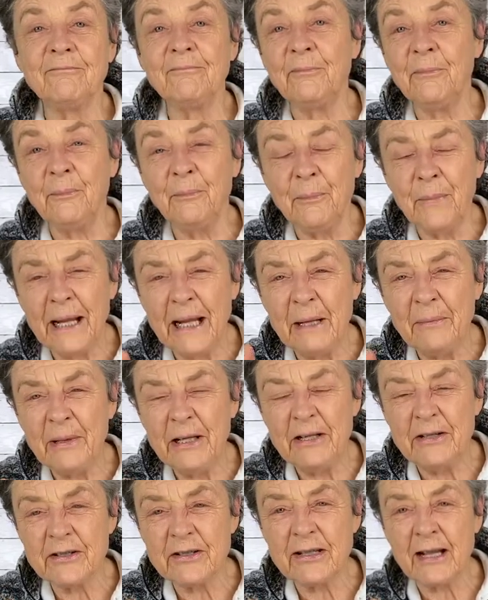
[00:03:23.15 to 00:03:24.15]

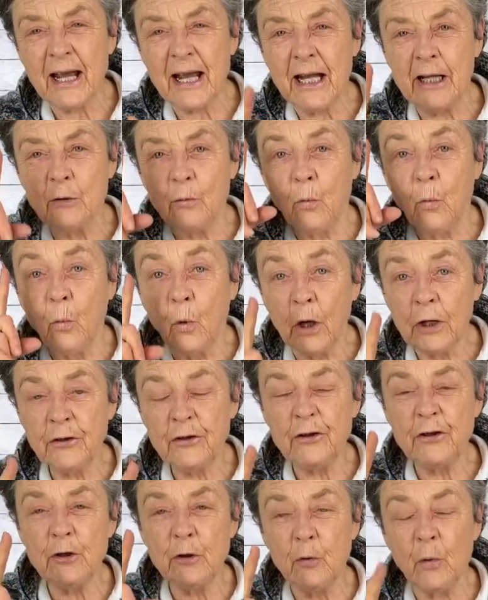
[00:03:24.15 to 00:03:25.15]
Maybe decide,
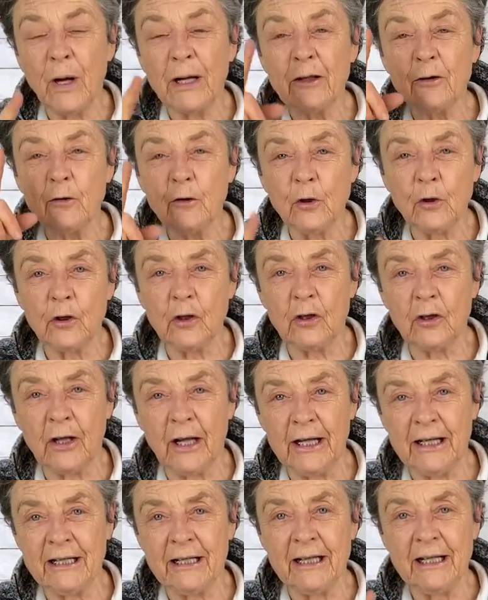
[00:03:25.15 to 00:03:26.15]
what do you want to look
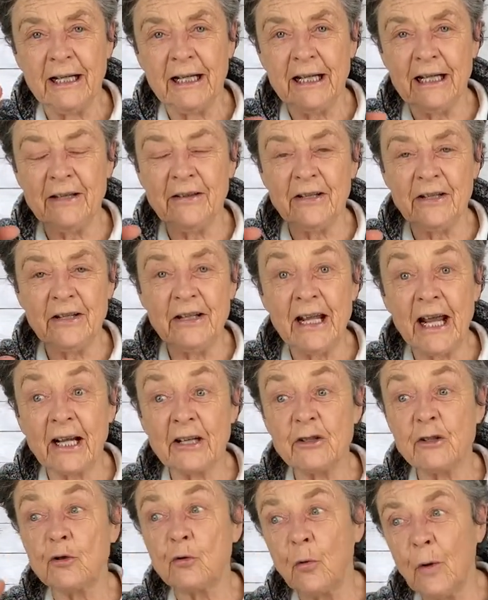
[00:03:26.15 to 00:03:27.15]
like in the
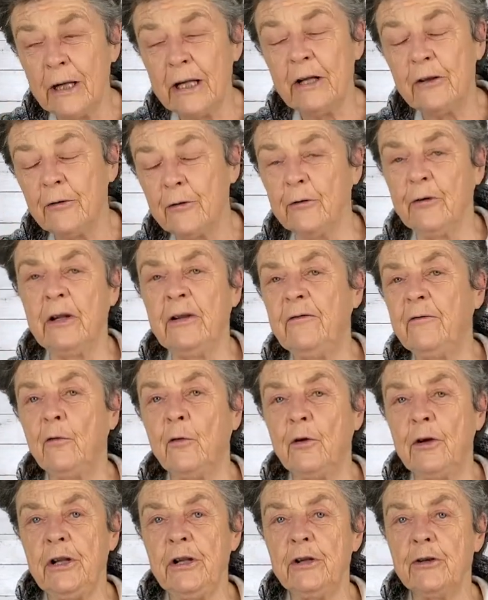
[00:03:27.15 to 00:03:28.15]
next 20, 30,
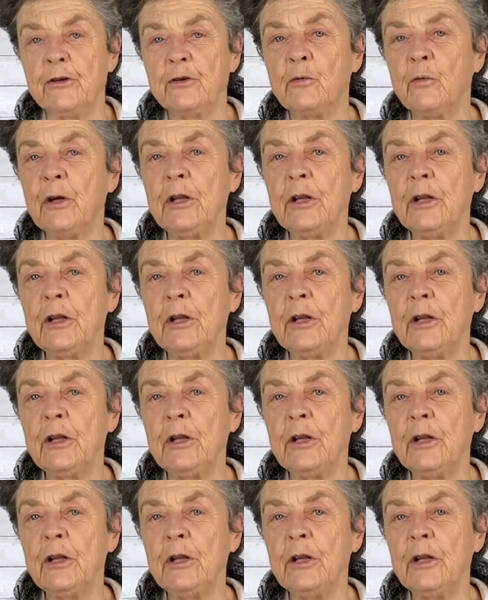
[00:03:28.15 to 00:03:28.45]
40 years?